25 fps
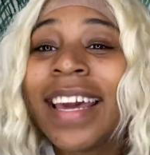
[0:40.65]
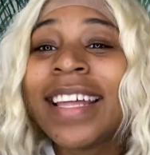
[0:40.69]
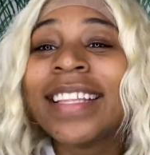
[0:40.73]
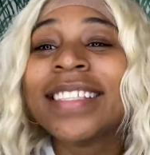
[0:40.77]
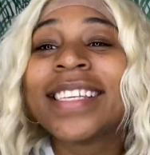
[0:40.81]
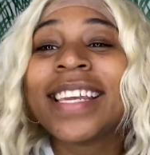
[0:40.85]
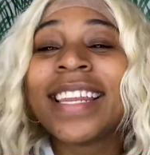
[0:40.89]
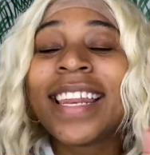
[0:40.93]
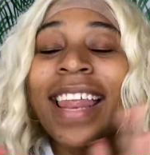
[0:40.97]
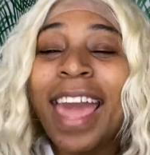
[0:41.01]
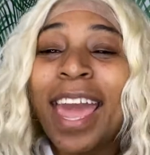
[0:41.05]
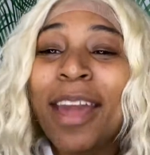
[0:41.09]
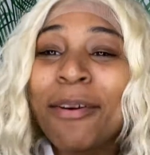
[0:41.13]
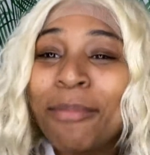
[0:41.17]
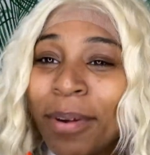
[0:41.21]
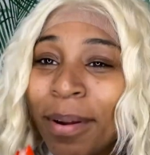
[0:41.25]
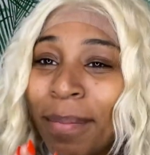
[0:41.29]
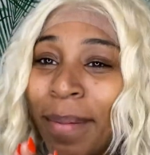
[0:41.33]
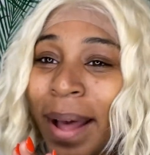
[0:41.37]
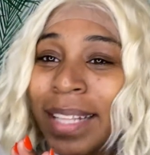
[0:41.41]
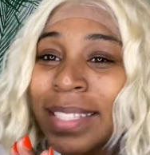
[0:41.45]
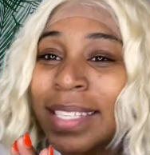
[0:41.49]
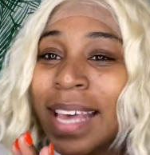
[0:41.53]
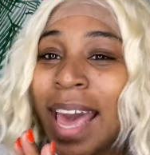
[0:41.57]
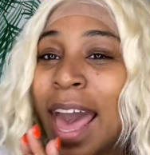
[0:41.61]
Today we're
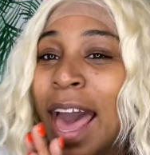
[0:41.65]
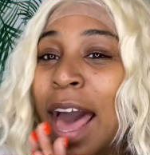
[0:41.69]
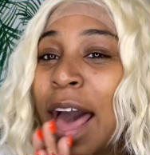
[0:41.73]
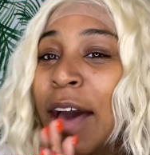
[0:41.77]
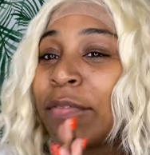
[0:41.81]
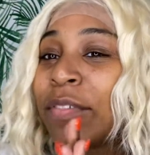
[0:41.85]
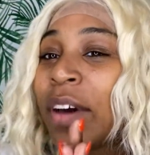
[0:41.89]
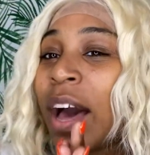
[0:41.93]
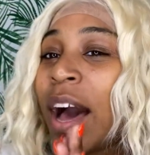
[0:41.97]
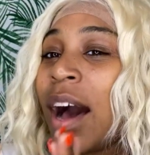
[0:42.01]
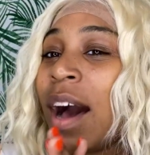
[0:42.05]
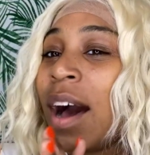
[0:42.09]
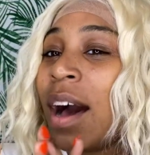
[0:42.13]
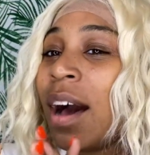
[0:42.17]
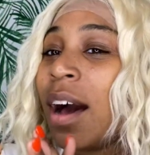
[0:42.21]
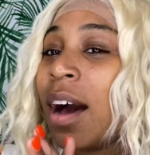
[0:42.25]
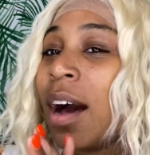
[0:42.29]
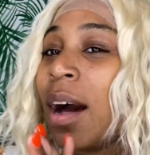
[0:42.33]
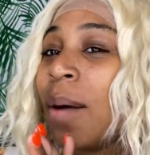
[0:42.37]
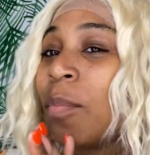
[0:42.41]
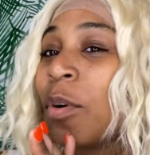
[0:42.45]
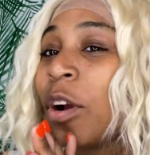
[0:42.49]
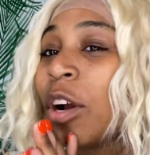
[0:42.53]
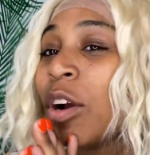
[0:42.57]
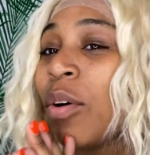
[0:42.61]
about to have,
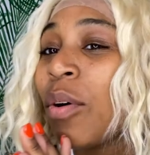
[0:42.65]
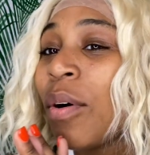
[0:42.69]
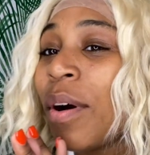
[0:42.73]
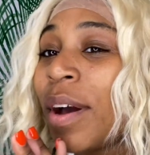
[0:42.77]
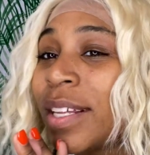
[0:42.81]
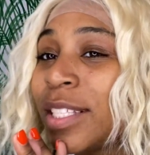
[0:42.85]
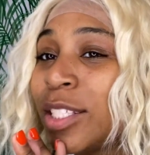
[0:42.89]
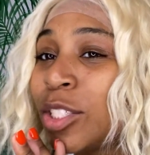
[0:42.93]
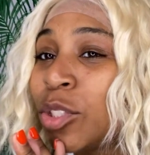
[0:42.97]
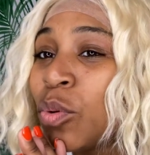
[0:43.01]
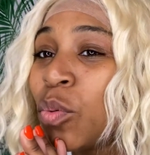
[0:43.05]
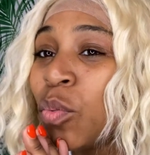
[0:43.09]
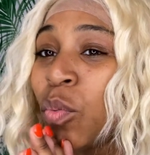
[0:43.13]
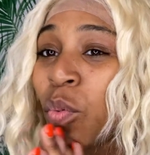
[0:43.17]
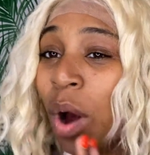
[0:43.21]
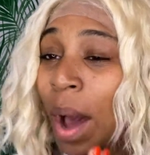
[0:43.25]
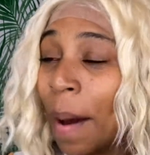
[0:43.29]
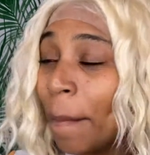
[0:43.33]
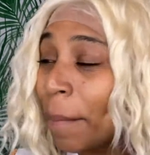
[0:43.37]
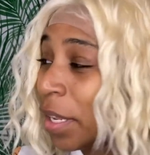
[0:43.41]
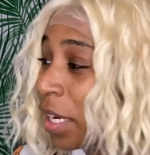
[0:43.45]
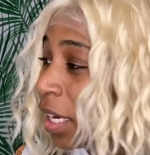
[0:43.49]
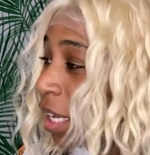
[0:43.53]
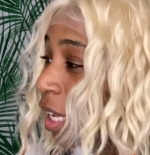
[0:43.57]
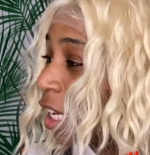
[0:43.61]
um, we're going to
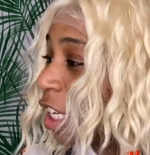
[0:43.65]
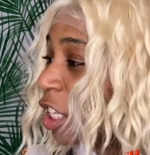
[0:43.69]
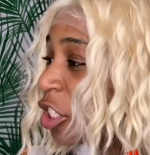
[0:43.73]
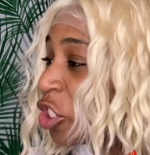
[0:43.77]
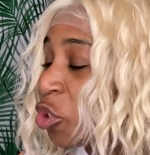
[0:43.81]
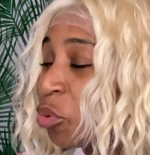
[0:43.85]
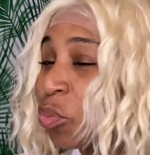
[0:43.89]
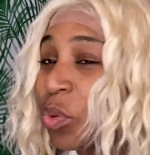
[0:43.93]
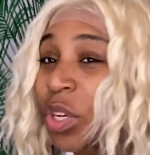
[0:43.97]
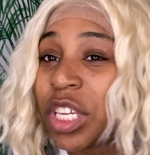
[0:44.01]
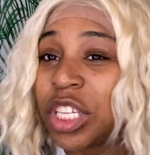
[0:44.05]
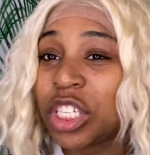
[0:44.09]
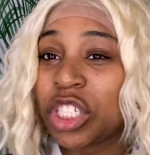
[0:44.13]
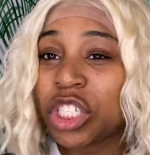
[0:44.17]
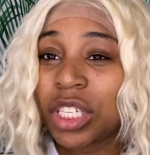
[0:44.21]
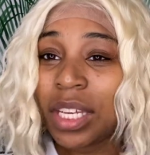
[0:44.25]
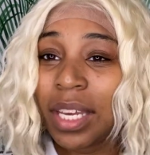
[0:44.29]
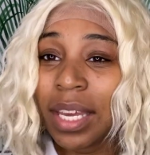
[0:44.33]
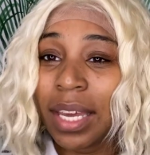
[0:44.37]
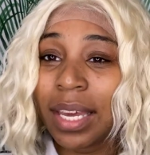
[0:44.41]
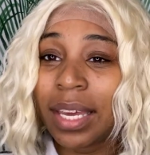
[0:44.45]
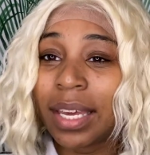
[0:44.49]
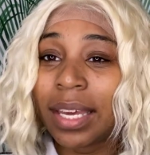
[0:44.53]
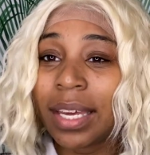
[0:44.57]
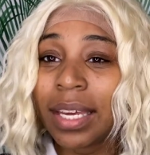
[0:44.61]
Womanish, which
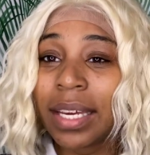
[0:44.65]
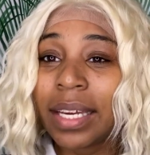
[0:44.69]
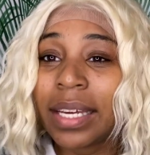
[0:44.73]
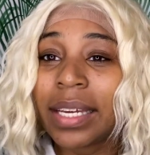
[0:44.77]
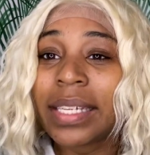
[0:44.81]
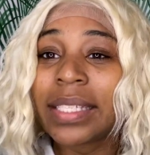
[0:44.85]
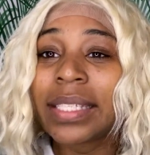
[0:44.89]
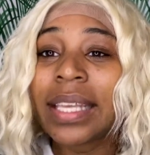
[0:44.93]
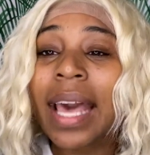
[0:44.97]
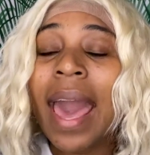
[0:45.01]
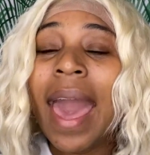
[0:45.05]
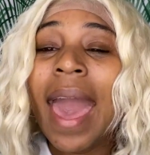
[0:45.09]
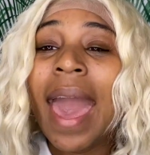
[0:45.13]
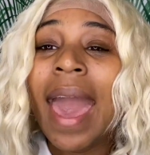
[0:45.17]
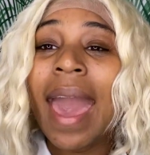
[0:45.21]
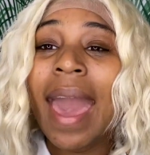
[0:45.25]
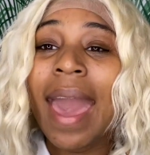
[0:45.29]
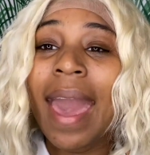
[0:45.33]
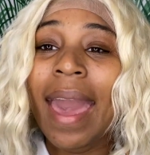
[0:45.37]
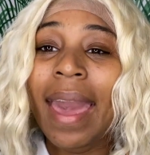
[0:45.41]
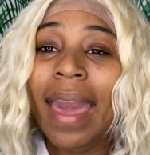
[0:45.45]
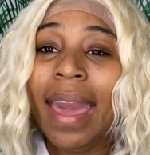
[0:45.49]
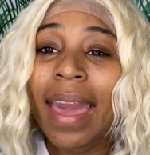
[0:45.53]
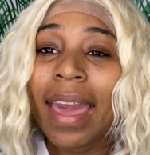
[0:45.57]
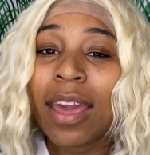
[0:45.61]
is
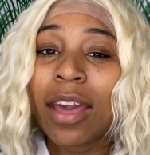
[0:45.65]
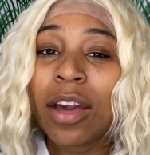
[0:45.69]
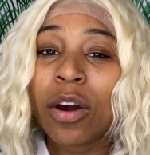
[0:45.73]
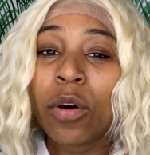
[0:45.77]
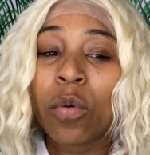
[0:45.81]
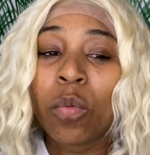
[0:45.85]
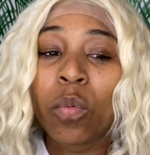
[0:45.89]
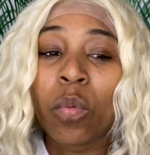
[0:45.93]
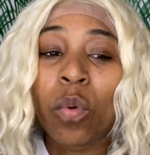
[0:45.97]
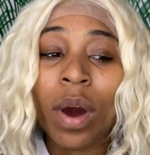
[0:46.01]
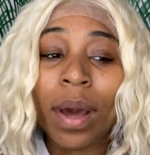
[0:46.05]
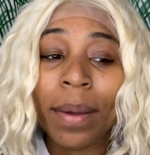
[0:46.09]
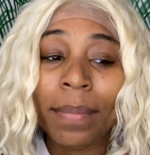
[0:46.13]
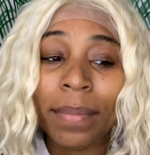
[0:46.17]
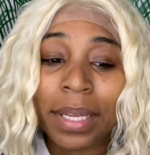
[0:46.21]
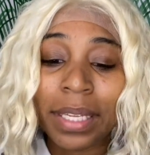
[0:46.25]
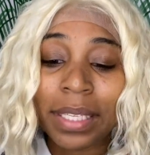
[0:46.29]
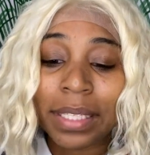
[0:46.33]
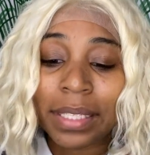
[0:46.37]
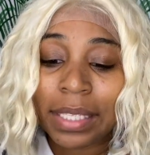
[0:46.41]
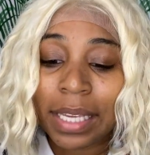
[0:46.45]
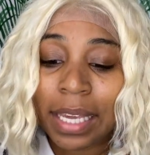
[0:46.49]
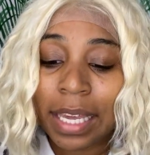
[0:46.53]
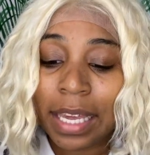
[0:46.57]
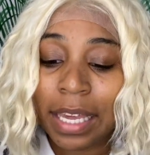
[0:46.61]
a
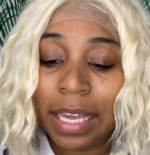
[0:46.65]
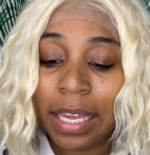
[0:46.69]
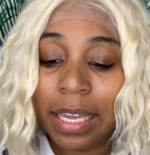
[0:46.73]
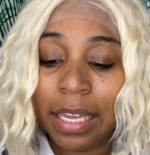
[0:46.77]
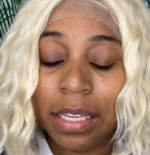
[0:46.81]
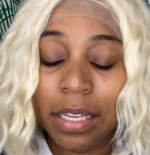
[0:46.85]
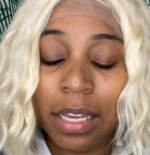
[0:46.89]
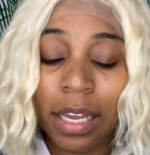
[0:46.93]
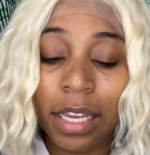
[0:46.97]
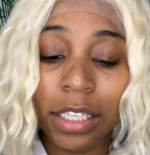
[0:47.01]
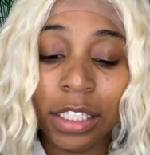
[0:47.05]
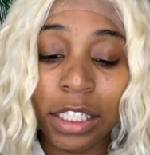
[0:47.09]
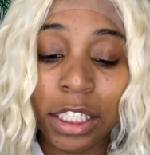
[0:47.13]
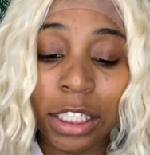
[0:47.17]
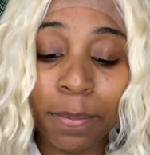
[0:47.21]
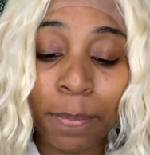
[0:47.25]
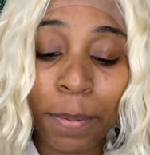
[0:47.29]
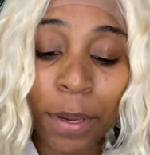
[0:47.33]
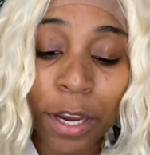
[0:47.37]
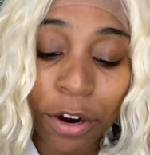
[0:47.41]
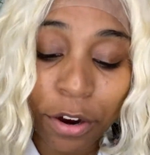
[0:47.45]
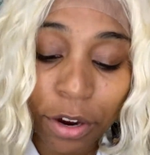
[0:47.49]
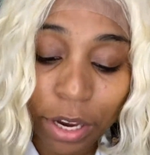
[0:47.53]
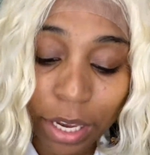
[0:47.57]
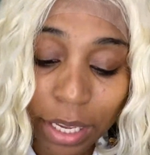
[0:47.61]
women's
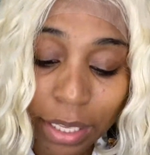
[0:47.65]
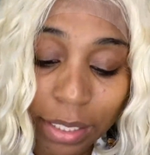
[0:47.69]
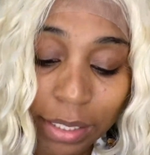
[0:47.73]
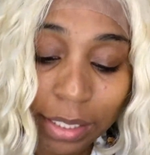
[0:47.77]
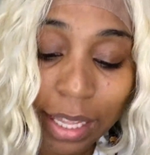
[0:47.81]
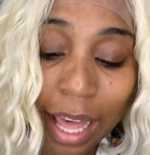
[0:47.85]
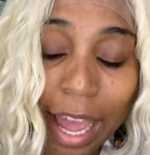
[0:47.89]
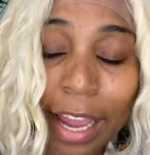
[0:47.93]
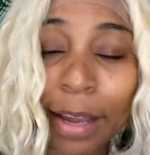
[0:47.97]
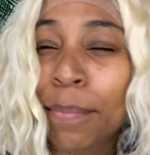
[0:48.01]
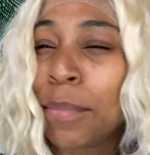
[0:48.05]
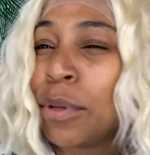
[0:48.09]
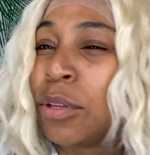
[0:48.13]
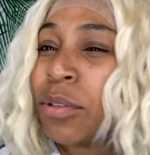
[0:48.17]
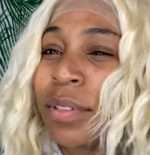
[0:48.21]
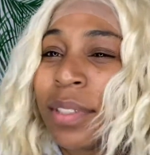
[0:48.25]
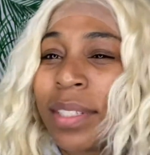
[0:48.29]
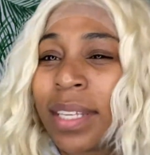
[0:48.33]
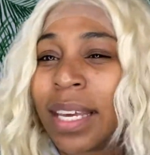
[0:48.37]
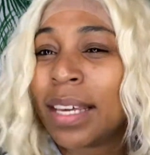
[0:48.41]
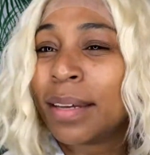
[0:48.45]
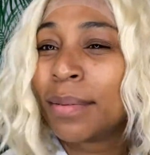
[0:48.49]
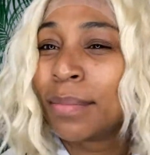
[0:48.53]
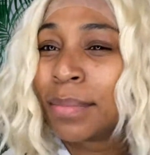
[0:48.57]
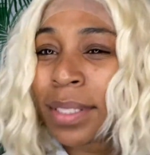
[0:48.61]
experience, like
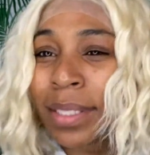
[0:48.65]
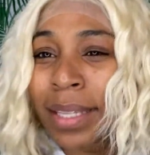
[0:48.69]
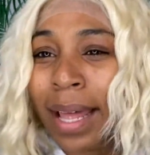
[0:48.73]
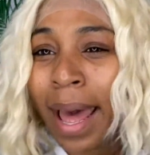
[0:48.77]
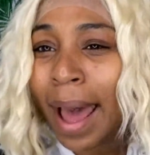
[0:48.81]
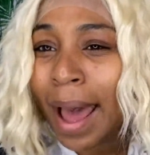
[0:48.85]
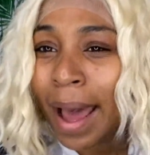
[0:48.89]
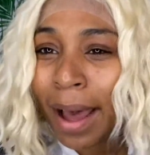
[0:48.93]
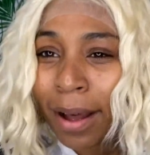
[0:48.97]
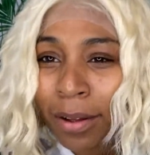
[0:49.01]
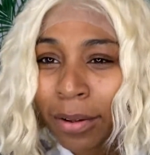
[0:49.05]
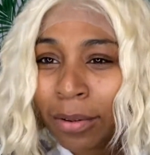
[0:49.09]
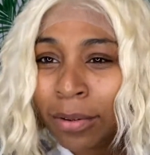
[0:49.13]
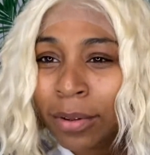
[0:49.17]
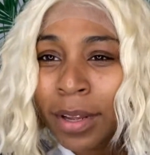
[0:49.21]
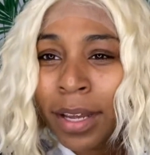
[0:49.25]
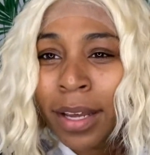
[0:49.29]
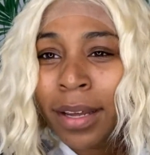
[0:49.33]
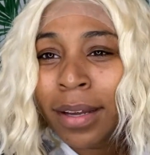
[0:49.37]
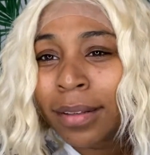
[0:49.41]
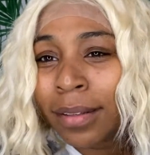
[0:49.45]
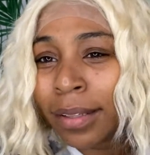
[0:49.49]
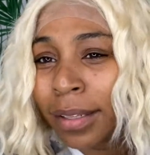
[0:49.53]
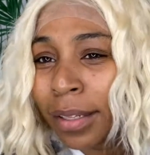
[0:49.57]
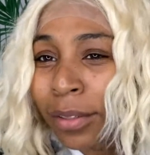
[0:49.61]
museum style
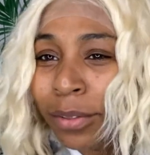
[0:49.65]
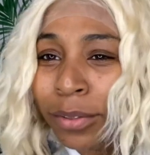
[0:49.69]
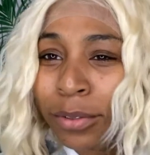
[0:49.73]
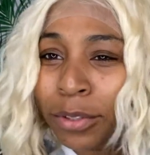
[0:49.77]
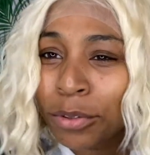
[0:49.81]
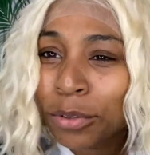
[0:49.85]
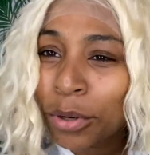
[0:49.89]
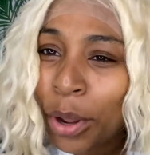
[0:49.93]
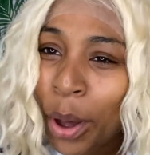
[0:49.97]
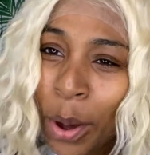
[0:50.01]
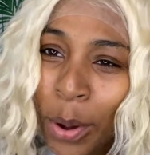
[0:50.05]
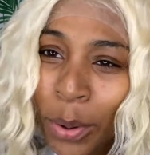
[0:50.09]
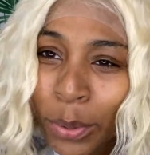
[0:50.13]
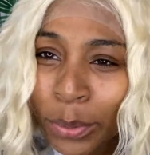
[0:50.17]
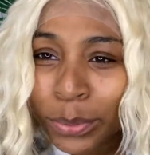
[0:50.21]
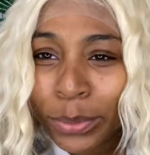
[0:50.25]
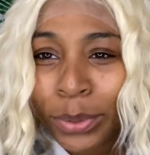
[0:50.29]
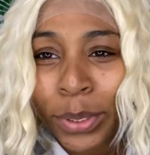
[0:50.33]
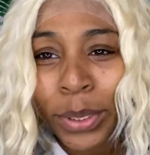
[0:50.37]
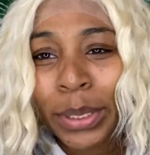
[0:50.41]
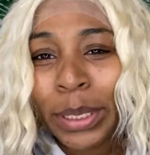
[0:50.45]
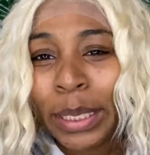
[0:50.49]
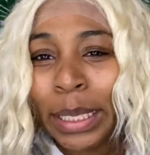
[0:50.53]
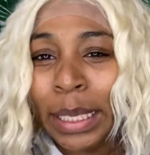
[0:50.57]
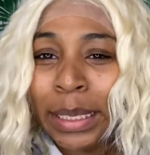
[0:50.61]
little, you know,
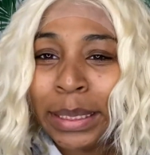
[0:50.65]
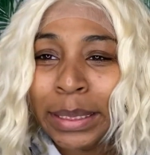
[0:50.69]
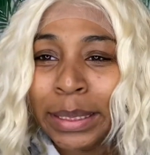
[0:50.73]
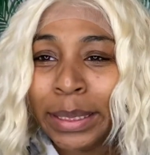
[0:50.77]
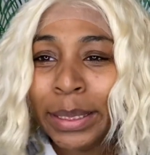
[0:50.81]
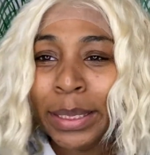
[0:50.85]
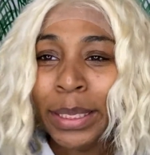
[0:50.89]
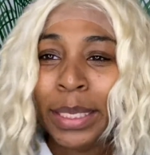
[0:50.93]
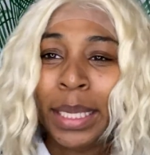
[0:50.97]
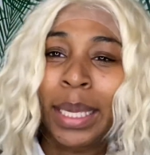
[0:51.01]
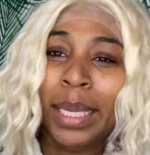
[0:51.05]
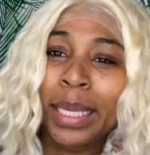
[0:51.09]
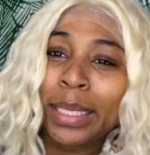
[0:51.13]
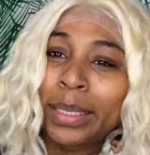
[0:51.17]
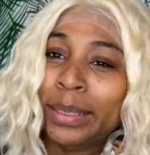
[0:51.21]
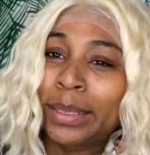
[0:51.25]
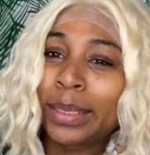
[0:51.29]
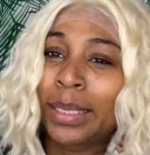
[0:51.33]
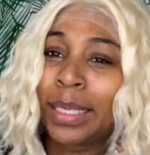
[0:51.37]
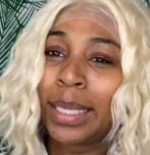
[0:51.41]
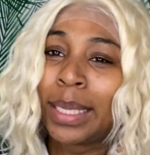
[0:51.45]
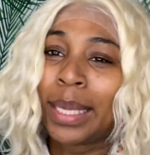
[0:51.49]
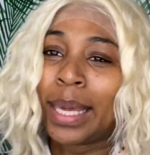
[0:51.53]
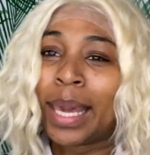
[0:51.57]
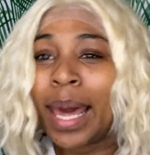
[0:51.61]
little get to get
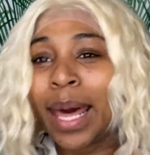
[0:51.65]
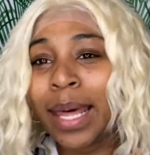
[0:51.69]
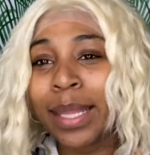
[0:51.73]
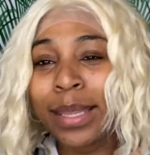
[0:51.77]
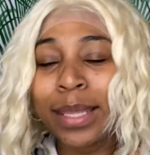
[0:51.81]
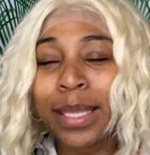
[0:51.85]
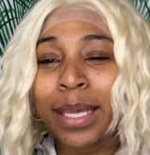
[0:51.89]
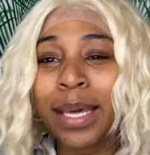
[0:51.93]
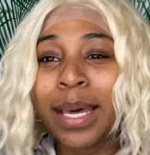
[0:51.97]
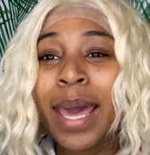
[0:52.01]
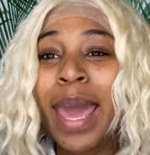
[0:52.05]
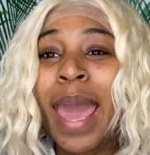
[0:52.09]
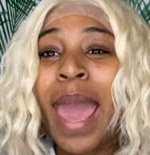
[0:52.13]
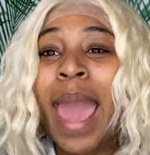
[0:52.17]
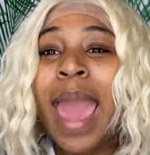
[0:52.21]
together.